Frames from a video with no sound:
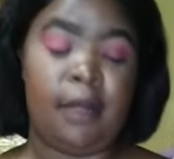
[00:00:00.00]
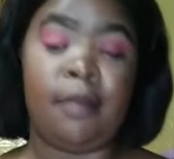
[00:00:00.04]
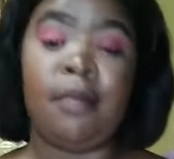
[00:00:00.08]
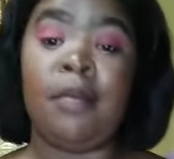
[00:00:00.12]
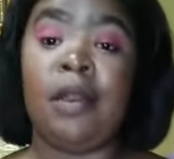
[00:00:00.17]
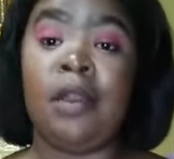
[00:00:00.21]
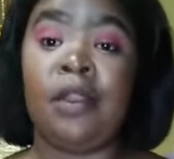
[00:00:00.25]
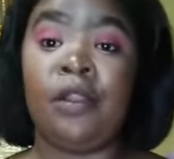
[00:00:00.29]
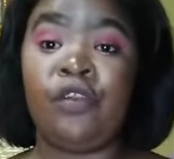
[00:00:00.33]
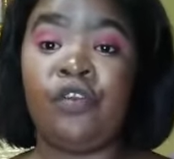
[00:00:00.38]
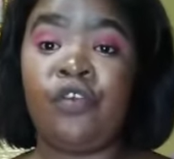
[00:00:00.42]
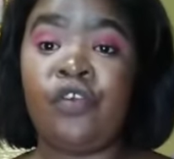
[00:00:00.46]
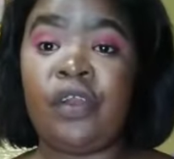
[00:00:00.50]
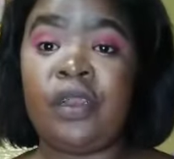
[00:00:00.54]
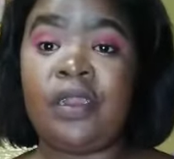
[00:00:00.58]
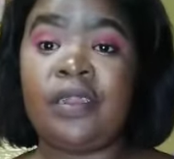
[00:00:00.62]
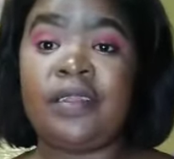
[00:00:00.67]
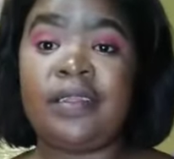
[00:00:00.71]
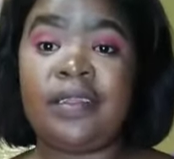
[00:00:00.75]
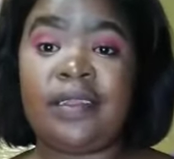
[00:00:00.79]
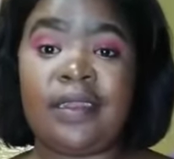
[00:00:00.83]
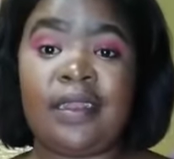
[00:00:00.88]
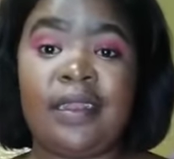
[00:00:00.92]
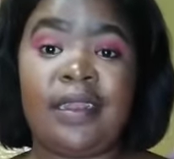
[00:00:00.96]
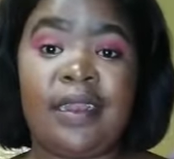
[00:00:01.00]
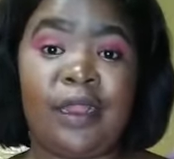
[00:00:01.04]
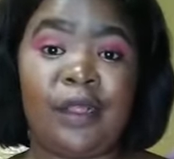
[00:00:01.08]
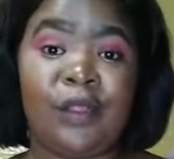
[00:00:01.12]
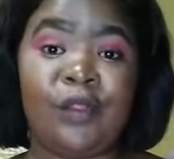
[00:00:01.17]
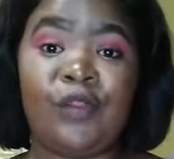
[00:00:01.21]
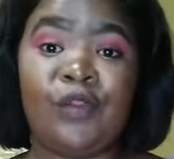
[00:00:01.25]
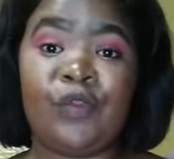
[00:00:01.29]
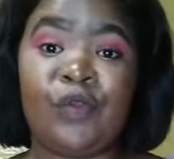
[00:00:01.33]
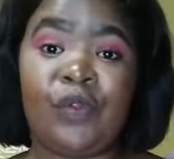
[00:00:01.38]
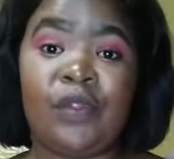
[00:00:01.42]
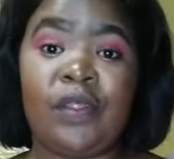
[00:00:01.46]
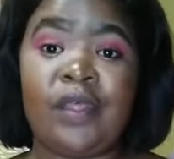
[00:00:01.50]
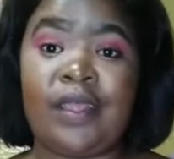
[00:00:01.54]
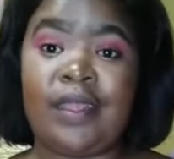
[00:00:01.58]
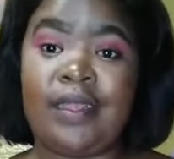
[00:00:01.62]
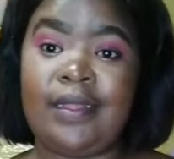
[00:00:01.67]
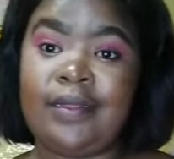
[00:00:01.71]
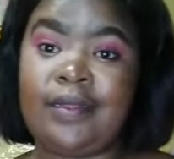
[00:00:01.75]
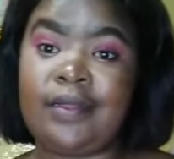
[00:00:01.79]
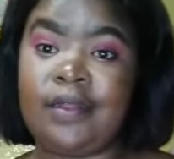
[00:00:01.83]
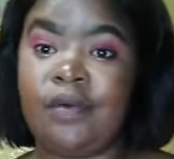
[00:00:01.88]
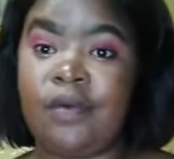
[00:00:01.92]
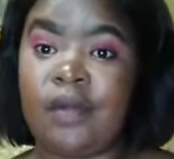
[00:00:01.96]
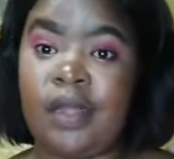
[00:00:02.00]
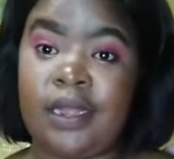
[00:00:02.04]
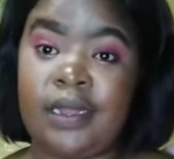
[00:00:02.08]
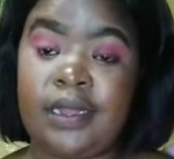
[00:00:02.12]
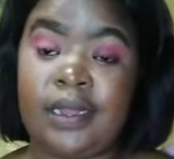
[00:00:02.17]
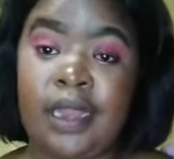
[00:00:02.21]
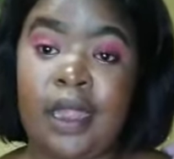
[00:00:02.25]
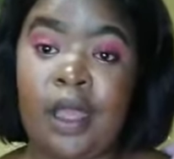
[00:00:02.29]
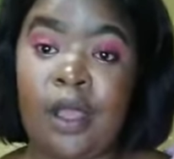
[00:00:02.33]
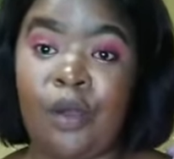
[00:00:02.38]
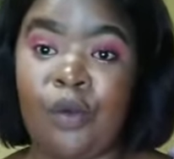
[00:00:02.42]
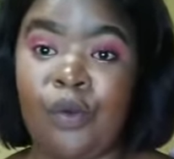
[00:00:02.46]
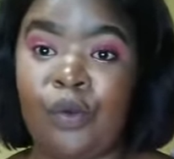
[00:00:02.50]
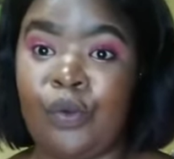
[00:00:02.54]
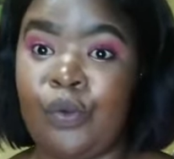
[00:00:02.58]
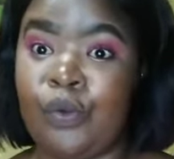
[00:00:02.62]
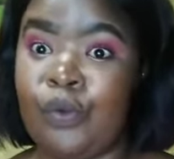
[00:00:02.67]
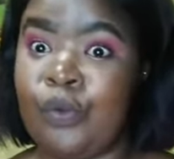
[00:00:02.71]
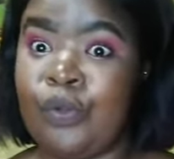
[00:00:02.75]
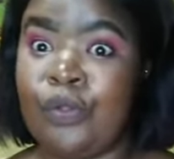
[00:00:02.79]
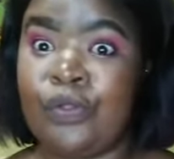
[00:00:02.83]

I'm literally sitting next to the heater right now